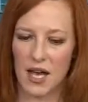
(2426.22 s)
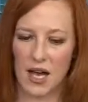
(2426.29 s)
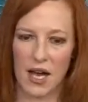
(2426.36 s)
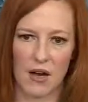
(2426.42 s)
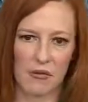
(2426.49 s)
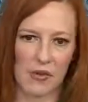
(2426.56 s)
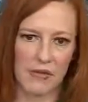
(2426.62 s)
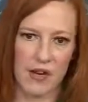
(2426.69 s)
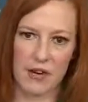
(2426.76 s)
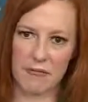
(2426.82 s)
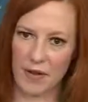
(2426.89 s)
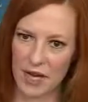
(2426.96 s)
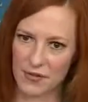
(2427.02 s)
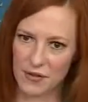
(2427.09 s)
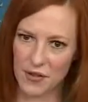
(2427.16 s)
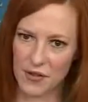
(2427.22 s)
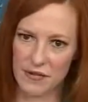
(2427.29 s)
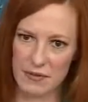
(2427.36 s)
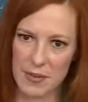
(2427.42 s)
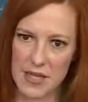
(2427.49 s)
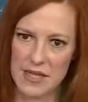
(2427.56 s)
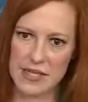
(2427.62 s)
We're very mindful of
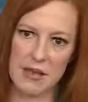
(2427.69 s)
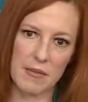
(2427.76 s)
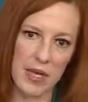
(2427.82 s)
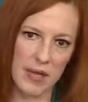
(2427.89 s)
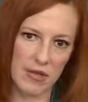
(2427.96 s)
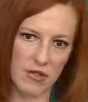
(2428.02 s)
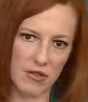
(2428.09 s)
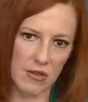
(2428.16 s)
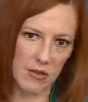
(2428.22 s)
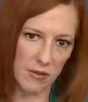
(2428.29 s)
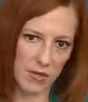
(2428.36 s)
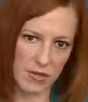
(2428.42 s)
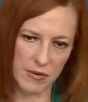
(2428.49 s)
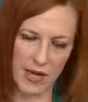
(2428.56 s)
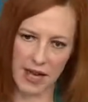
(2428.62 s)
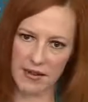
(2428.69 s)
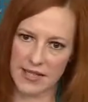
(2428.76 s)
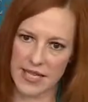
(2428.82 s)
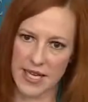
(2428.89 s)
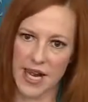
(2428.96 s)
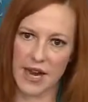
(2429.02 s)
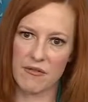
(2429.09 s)
the pandemic, ensuring we're
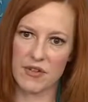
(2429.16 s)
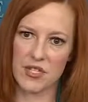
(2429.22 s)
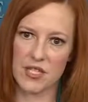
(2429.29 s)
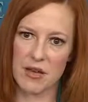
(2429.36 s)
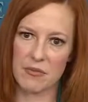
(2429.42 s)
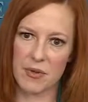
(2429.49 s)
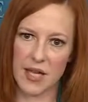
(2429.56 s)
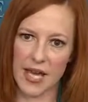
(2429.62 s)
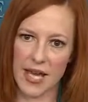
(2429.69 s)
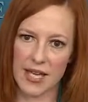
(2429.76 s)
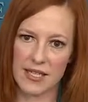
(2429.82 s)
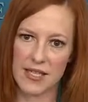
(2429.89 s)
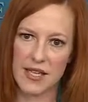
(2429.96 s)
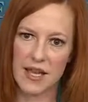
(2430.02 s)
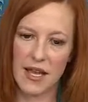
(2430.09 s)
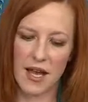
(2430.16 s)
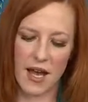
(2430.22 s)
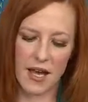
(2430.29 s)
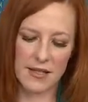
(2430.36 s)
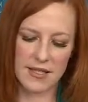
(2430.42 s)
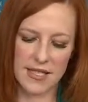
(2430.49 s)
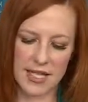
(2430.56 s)
taking every step we can
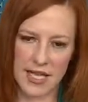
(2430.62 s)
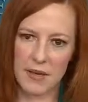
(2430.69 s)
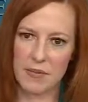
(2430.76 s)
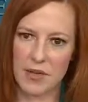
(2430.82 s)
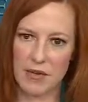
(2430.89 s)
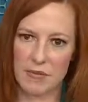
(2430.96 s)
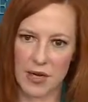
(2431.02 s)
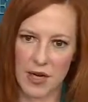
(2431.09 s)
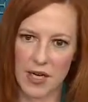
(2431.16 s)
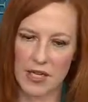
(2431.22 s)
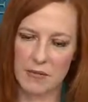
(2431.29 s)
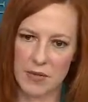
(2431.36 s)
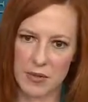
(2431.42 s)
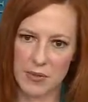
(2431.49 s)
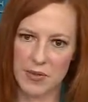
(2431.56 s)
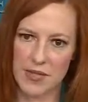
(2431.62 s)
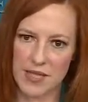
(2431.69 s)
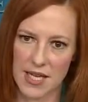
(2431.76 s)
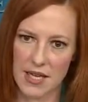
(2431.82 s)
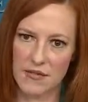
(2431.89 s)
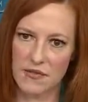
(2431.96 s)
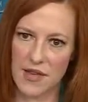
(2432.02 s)
to keep the American people
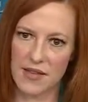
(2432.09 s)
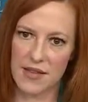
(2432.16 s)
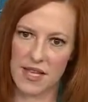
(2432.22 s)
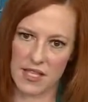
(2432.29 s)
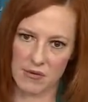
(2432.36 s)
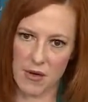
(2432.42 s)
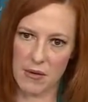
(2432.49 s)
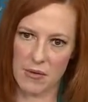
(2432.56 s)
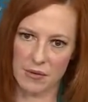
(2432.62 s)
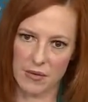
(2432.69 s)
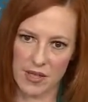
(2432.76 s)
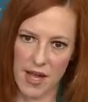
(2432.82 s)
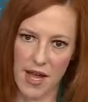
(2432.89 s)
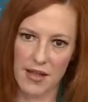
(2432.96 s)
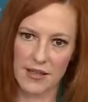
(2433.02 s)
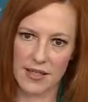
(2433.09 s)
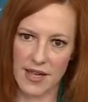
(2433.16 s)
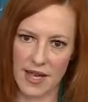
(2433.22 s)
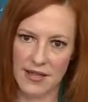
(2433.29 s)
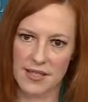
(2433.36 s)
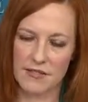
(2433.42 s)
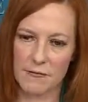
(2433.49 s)
safe, and that's why we rely on the
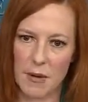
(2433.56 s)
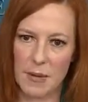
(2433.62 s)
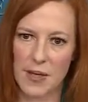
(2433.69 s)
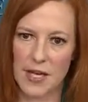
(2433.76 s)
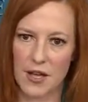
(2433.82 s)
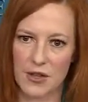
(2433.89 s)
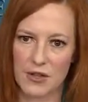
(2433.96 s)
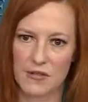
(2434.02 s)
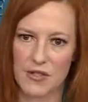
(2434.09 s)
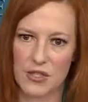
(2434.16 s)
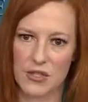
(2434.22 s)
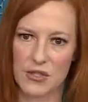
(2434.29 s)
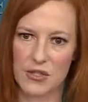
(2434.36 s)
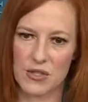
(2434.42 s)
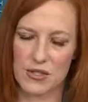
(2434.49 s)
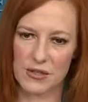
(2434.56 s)
guidance of public health officials.